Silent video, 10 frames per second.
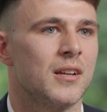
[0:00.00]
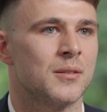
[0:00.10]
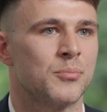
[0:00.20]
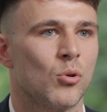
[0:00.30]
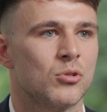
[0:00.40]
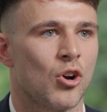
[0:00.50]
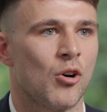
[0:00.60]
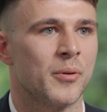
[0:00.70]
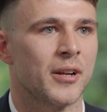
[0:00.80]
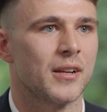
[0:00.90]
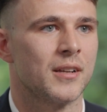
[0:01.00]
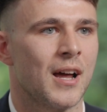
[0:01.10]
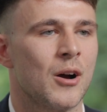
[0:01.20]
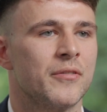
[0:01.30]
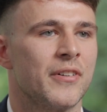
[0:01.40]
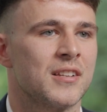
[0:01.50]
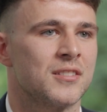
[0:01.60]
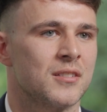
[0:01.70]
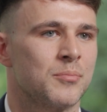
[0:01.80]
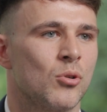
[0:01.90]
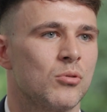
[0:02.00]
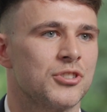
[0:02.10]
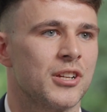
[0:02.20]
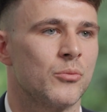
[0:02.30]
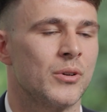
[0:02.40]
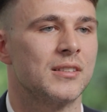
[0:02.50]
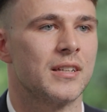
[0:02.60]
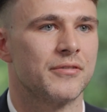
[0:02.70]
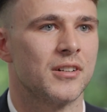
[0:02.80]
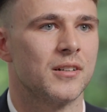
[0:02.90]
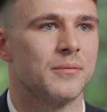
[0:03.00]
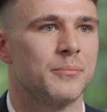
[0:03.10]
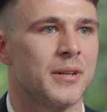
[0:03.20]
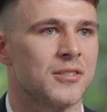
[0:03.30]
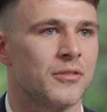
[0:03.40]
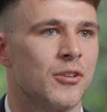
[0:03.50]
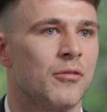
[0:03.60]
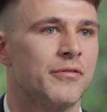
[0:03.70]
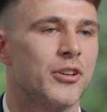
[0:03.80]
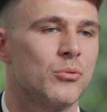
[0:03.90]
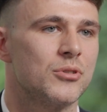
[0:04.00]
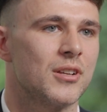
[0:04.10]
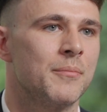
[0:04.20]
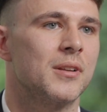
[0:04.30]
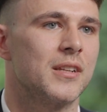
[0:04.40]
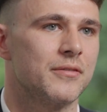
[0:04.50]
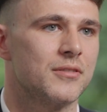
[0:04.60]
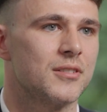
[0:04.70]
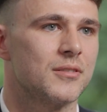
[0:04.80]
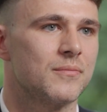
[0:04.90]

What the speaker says: is a broad topic, and how investors approach it will differ based on their own views and beliefs.